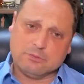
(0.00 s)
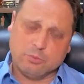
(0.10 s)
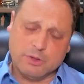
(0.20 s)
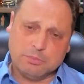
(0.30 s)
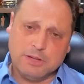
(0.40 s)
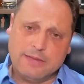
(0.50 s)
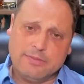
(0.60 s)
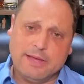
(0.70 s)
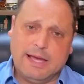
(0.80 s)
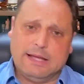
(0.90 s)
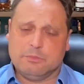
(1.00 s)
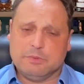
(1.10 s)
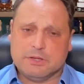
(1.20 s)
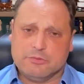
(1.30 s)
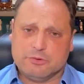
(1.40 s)
we apply that
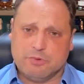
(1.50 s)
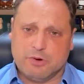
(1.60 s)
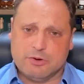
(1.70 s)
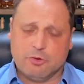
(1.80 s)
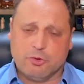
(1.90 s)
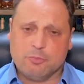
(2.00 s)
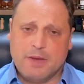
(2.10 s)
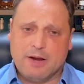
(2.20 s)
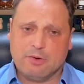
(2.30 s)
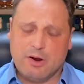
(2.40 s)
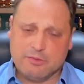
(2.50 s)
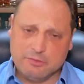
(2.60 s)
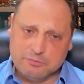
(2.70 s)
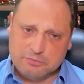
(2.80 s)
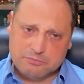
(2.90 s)
because of our diverse background
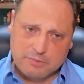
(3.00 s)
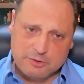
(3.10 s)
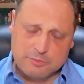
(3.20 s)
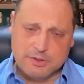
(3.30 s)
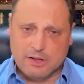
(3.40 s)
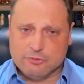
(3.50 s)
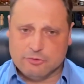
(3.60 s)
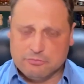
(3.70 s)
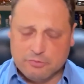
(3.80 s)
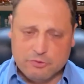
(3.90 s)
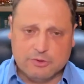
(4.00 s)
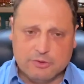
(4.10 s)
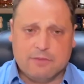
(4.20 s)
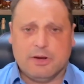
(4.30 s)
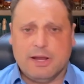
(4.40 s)
of intimate knowledge of
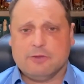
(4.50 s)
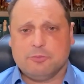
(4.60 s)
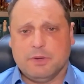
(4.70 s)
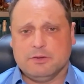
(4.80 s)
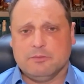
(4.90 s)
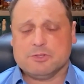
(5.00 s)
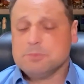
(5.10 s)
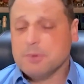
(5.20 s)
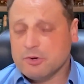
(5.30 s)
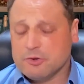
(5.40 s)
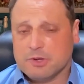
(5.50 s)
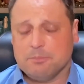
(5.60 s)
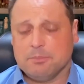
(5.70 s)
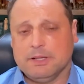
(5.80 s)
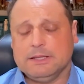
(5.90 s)
virtually every aspect of a spirits
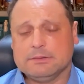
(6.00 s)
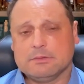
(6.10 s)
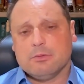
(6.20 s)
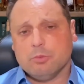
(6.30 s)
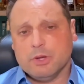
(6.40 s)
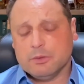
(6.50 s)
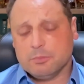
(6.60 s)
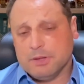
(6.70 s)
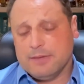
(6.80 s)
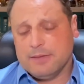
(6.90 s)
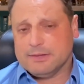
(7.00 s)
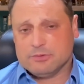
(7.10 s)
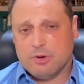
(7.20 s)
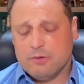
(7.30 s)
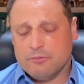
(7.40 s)
company. We apply that
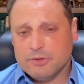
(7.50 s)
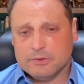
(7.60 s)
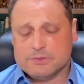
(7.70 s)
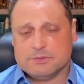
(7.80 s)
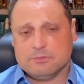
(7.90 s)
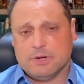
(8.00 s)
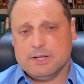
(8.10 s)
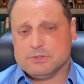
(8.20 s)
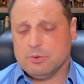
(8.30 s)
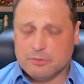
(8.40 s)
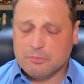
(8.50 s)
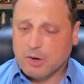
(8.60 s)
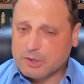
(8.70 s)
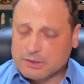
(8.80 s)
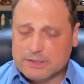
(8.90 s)
to all fields, right? So
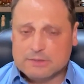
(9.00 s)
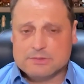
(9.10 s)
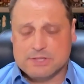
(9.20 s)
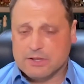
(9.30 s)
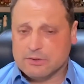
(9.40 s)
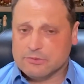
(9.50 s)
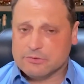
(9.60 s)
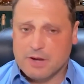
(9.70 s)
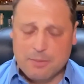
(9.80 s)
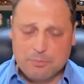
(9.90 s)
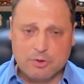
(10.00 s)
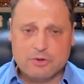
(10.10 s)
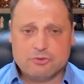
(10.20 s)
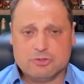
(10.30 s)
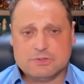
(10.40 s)
marketing, sales,
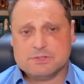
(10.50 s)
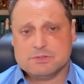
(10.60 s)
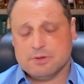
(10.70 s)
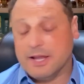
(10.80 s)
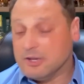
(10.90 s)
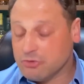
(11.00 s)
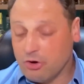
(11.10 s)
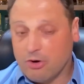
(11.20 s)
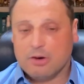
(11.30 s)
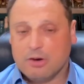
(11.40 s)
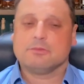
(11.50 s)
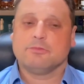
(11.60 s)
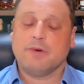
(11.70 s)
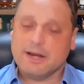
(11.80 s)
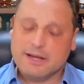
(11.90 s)
operations, HR,
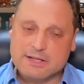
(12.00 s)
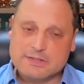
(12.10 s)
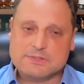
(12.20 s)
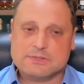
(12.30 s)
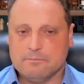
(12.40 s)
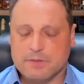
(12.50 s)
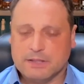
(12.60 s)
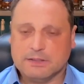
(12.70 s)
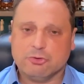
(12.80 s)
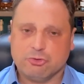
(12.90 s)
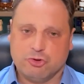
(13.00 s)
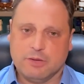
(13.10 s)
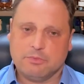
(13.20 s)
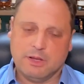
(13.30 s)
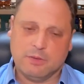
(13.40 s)
finance, and leadership.
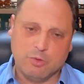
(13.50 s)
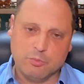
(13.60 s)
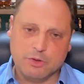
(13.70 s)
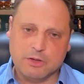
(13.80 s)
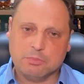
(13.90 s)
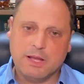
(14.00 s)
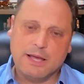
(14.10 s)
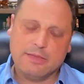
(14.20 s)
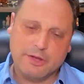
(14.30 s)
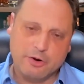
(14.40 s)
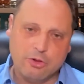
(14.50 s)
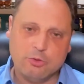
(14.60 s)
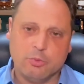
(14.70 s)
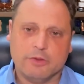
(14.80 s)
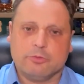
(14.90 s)
And when we apply that all the
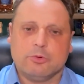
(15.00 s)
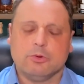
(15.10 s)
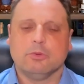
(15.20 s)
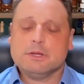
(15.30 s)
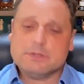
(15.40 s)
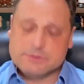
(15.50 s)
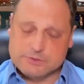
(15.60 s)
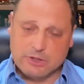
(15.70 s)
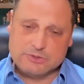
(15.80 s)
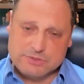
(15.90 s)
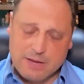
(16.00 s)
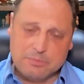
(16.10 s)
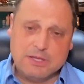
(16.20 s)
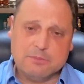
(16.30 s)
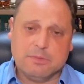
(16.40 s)
way through, start, stop,
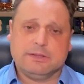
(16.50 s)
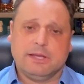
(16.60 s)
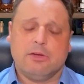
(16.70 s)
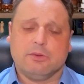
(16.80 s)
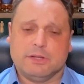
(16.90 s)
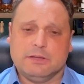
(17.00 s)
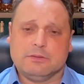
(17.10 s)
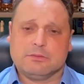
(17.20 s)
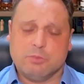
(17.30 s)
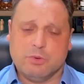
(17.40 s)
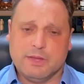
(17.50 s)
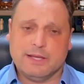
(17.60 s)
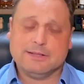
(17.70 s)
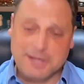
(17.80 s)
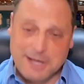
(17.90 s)
keep mentality, we
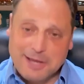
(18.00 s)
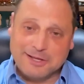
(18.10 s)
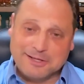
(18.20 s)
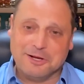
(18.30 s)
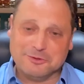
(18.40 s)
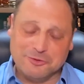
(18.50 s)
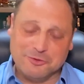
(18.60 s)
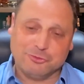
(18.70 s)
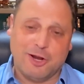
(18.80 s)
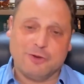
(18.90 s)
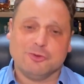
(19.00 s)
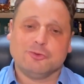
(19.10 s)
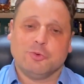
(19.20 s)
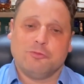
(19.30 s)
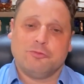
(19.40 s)
then tie it to the strategy
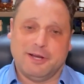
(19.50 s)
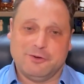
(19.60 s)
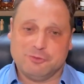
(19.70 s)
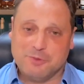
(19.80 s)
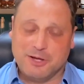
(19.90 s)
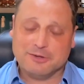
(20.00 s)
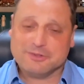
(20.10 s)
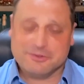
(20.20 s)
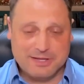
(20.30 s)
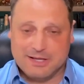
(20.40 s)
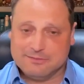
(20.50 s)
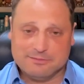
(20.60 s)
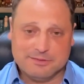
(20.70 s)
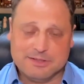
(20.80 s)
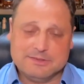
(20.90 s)
to a financial model, because again,
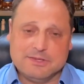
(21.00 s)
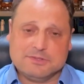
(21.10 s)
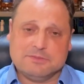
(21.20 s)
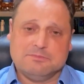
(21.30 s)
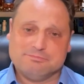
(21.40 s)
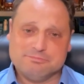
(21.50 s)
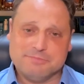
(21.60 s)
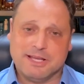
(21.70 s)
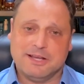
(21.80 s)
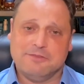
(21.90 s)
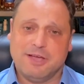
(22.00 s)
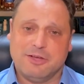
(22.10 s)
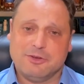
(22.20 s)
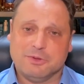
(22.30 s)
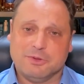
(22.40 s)
it doesn't make any
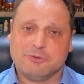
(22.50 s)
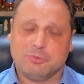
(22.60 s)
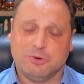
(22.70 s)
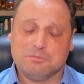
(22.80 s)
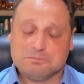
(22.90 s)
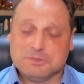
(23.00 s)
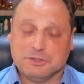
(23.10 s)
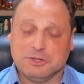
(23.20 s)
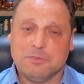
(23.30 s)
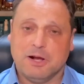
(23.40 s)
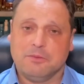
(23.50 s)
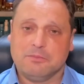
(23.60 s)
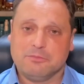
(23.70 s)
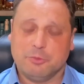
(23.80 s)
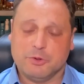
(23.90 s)
value unless we're clear about
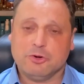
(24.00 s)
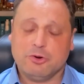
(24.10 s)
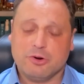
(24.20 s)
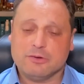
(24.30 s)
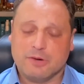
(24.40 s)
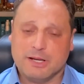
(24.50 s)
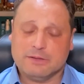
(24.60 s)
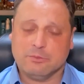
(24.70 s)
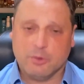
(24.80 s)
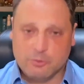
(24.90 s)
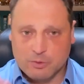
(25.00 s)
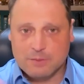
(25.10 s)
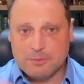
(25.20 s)
the return, right? We always want to be